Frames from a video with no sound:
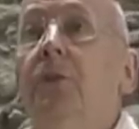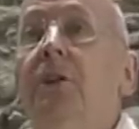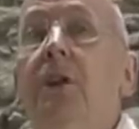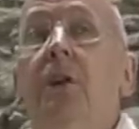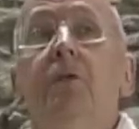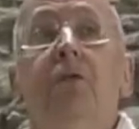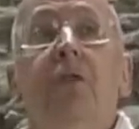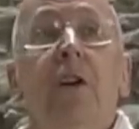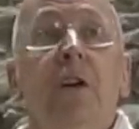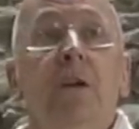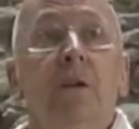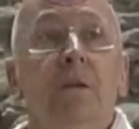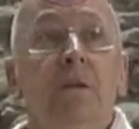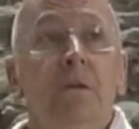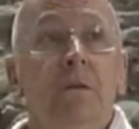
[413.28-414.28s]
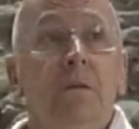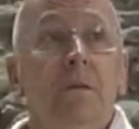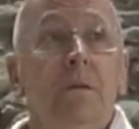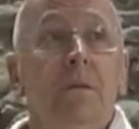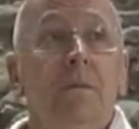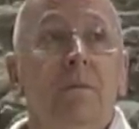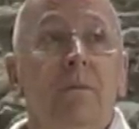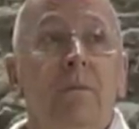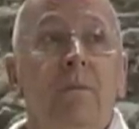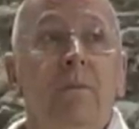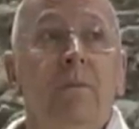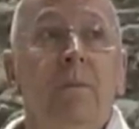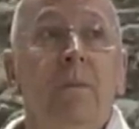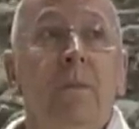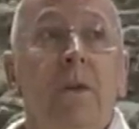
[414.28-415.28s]
if we don't fail,
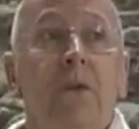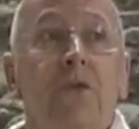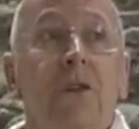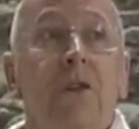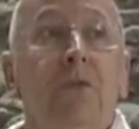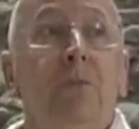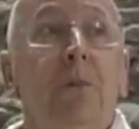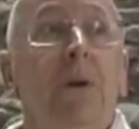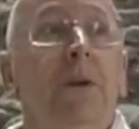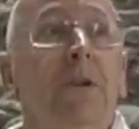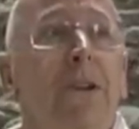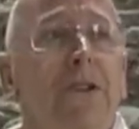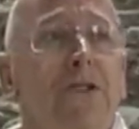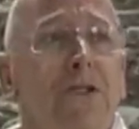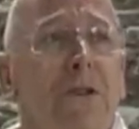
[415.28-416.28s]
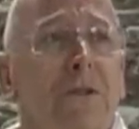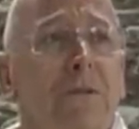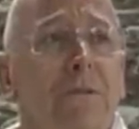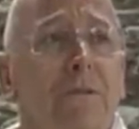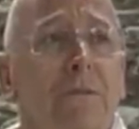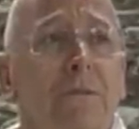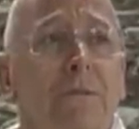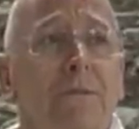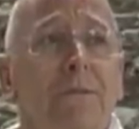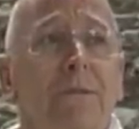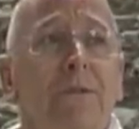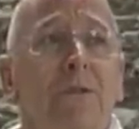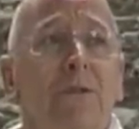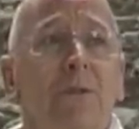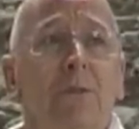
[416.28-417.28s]
there's an even bigger danger.
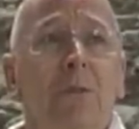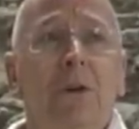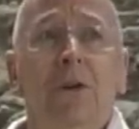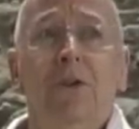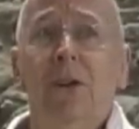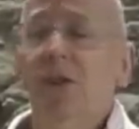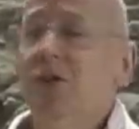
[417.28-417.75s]
Bigger